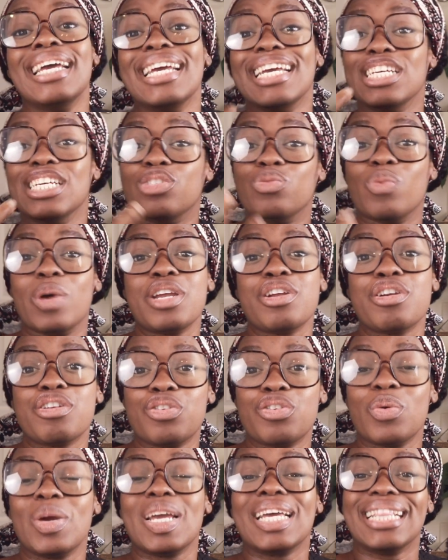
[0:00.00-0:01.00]
Is what you're
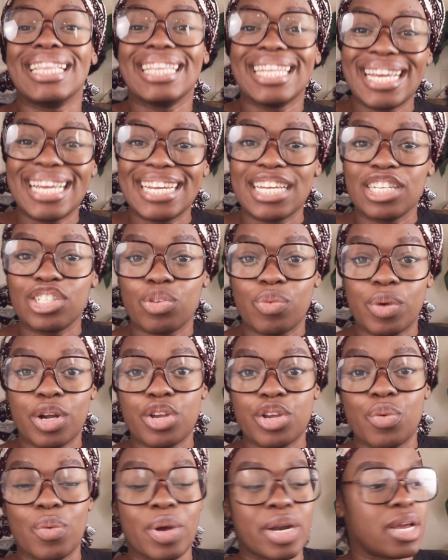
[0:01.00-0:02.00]
doing leading to where
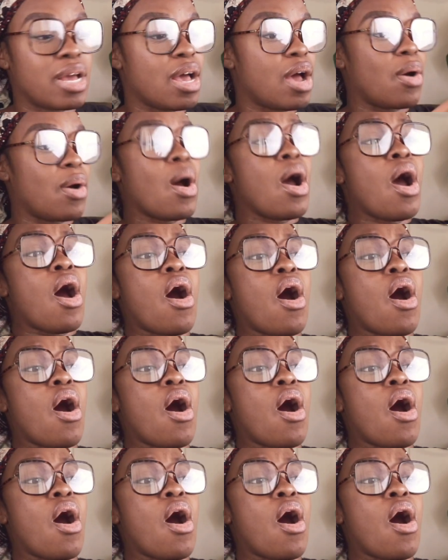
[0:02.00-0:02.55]
you want to go?